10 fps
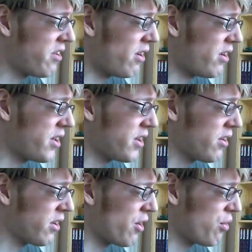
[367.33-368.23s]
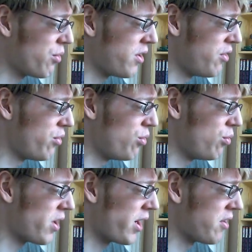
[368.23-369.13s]
I go
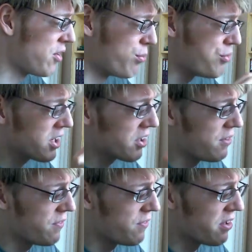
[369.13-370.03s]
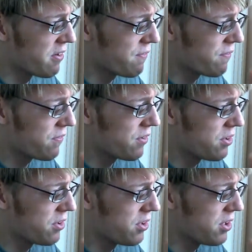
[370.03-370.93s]
into an objective enough
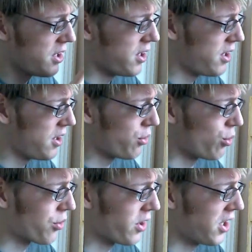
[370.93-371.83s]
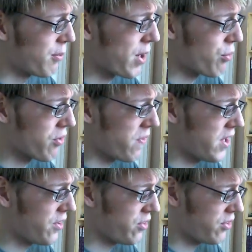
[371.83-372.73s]
talking about
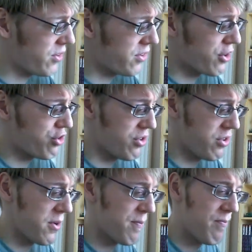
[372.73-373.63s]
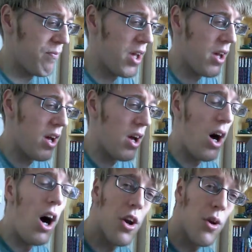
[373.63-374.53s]
this session?
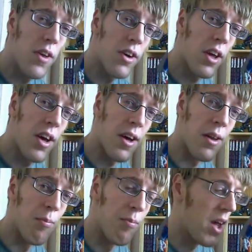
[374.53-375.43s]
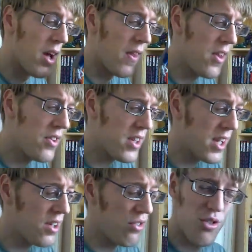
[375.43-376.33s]
I don't think I can. This
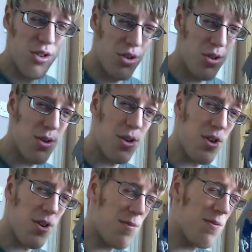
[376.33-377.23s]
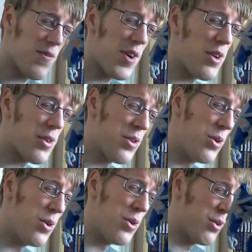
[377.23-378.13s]
thing is just far
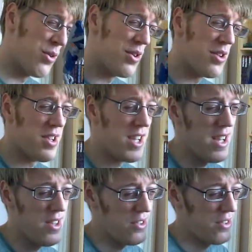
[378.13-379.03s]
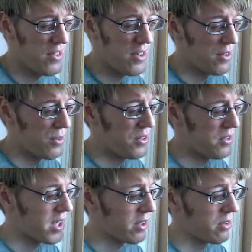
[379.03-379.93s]
too good. It's
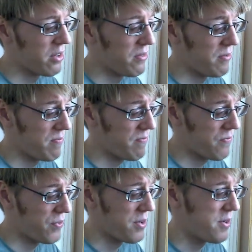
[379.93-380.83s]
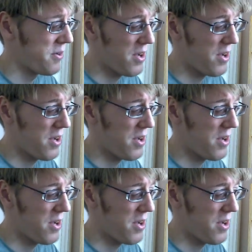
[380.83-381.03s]
excellent for